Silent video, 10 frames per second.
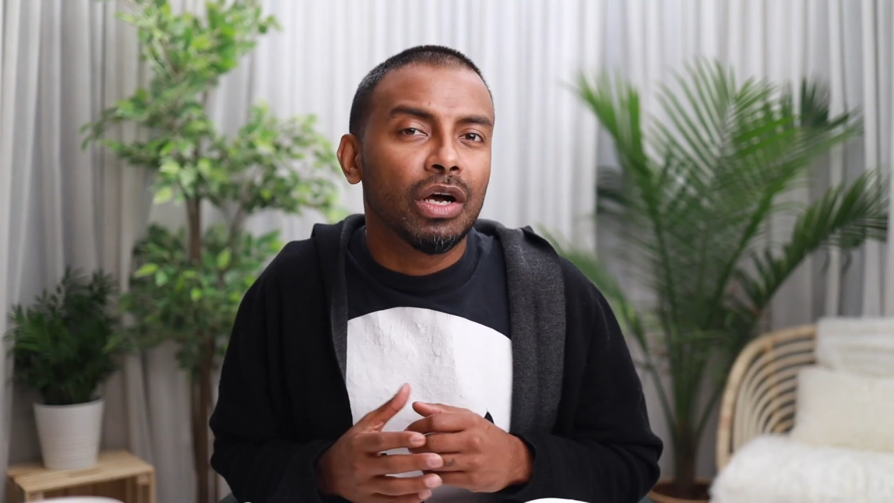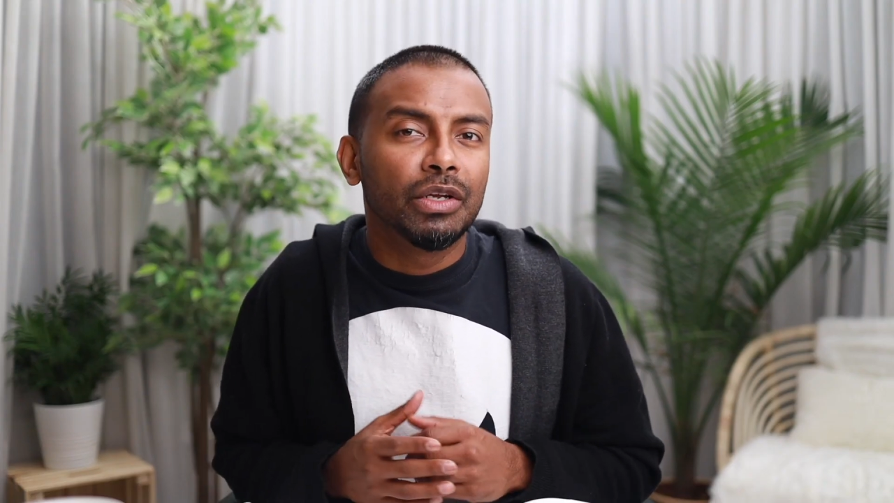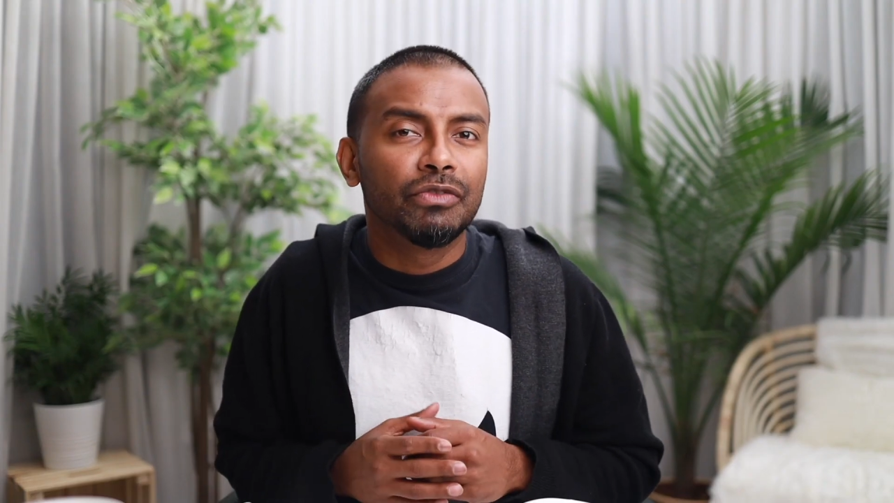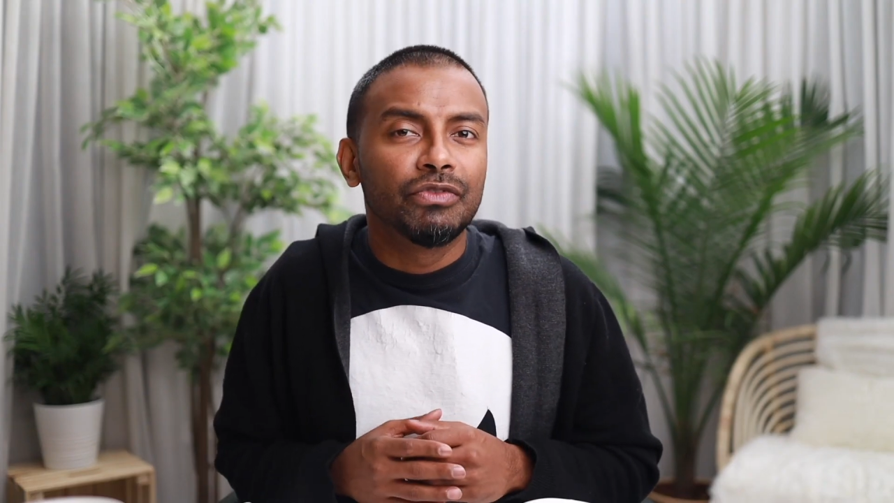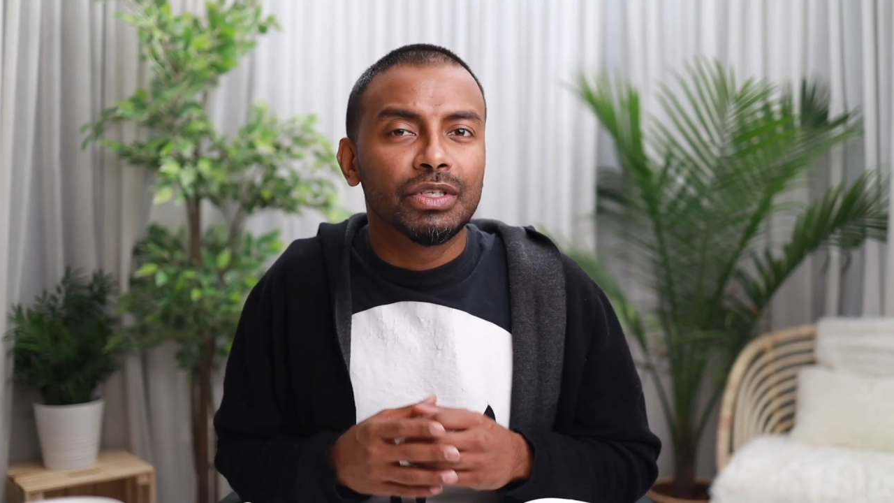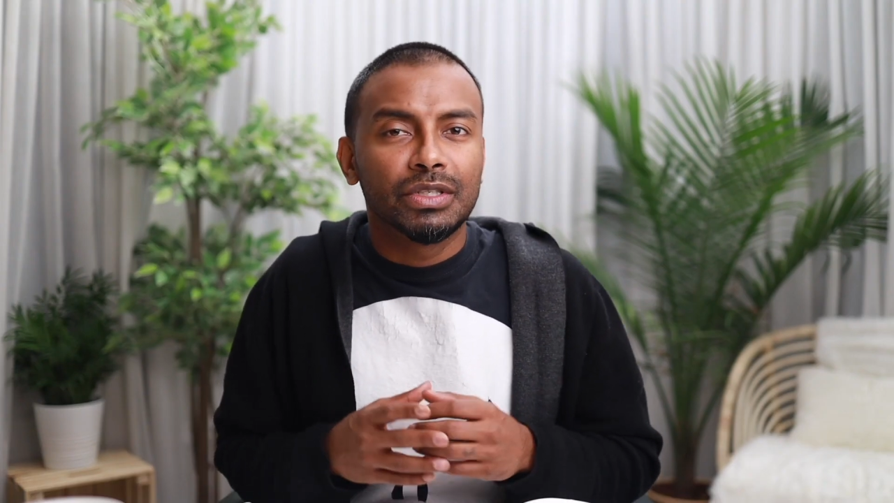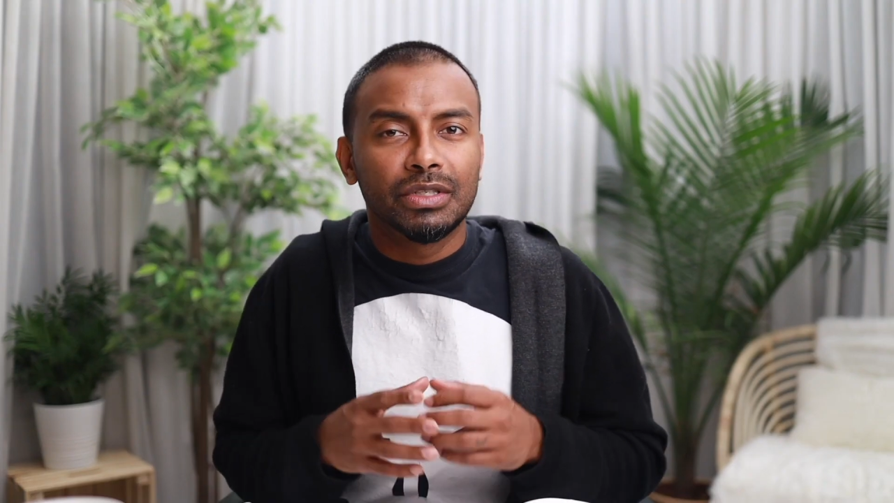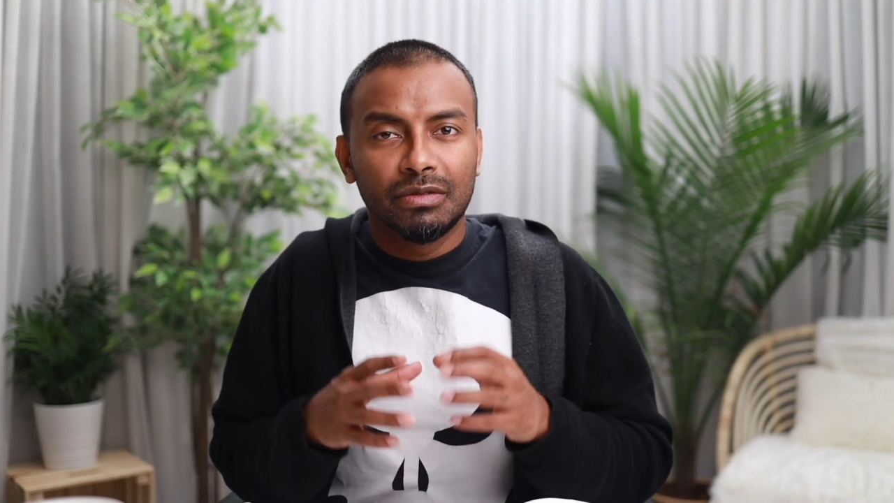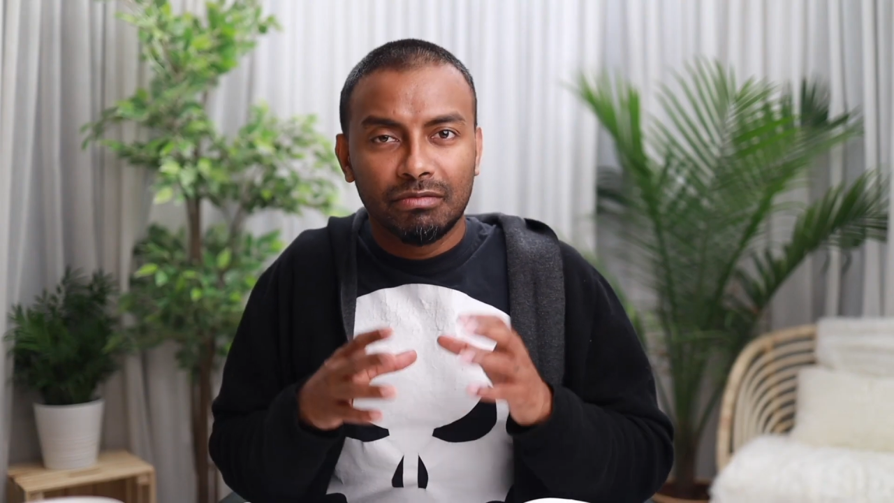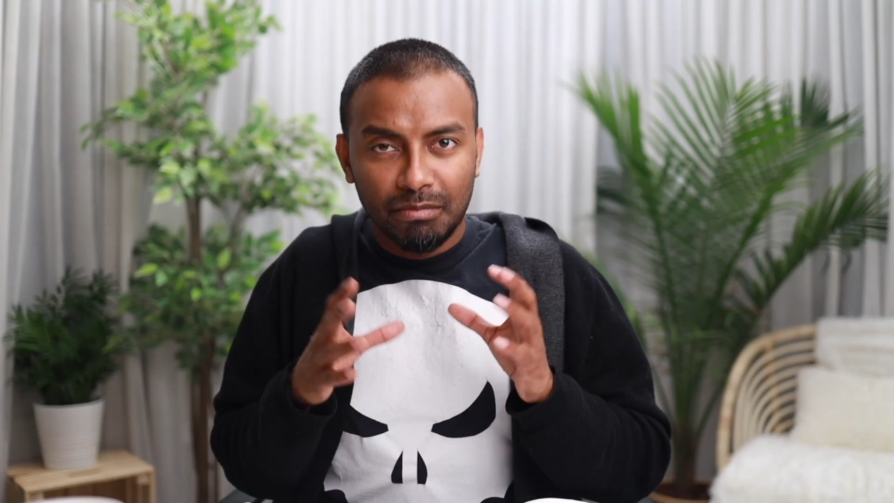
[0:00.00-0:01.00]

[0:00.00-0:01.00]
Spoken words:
out of this